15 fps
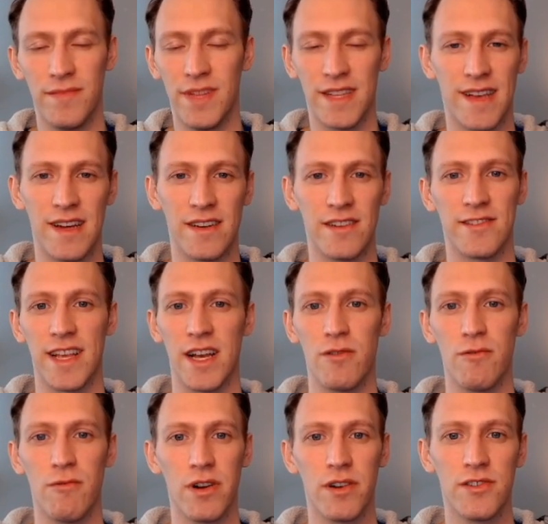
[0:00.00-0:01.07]
That's kind of just how
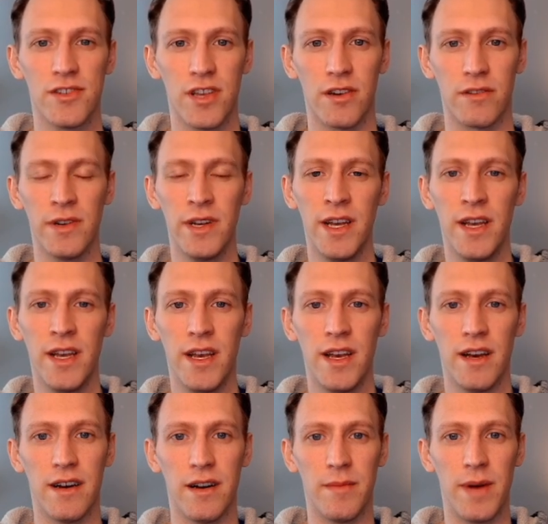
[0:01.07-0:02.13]
it works. So
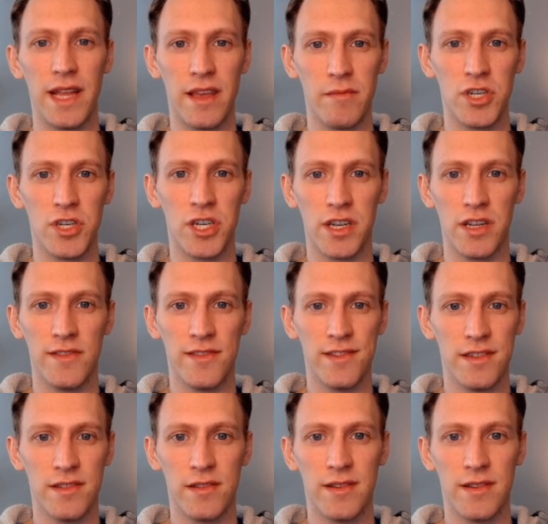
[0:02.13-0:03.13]
I think Michigan's